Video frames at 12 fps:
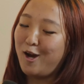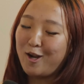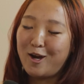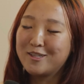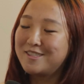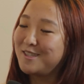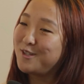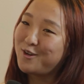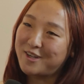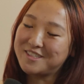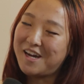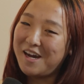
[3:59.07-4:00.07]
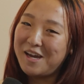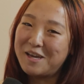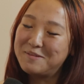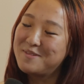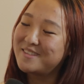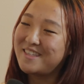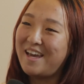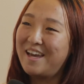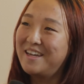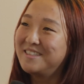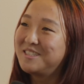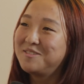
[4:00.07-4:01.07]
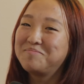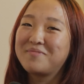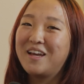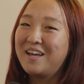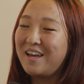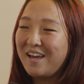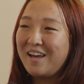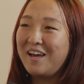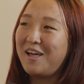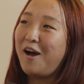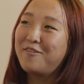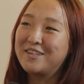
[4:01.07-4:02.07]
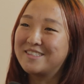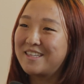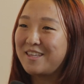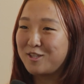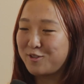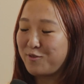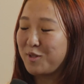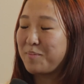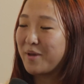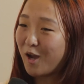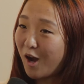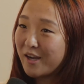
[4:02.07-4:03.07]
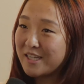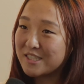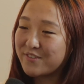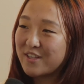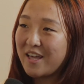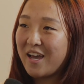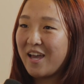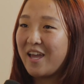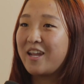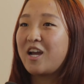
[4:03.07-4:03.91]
got on to the New York Times, and obviously there's a really big audience for that, and